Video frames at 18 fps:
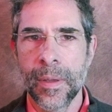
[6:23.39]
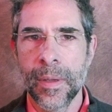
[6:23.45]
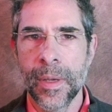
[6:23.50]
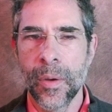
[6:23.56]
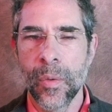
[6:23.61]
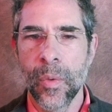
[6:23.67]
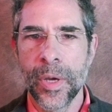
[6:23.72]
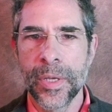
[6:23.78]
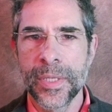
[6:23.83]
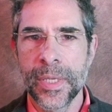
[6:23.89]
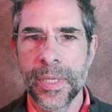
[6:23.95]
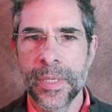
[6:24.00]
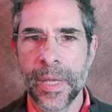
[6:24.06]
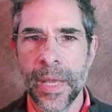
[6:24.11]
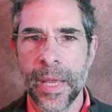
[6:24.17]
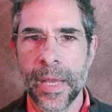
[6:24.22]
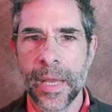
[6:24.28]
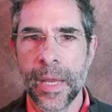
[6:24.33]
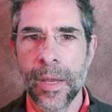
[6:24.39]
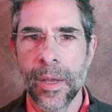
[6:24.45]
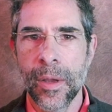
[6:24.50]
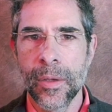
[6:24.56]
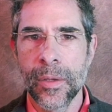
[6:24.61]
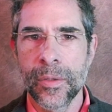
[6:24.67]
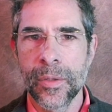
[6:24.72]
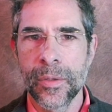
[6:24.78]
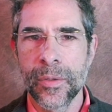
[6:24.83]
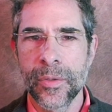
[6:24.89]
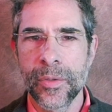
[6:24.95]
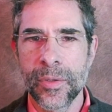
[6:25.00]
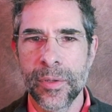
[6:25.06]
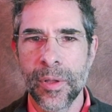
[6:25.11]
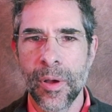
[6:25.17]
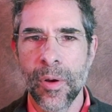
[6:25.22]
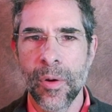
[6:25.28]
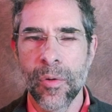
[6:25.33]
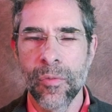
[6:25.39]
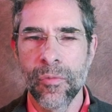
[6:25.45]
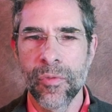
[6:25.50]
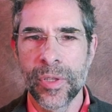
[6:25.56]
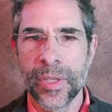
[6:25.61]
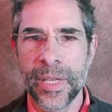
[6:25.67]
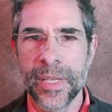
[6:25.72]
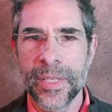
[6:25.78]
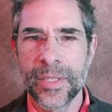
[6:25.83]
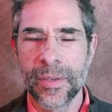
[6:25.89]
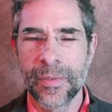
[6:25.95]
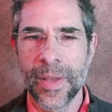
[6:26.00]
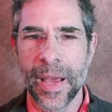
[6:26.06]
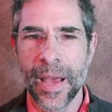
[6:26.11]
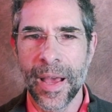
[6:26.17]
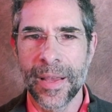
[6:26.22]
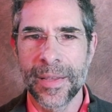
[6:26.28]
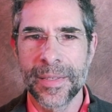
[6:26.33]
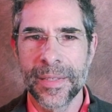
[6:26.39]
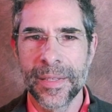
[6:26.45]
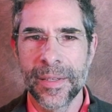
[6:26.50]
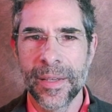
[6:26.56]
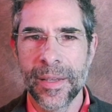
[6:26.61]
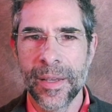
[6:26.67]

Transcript: It wasn't a slow release of gas.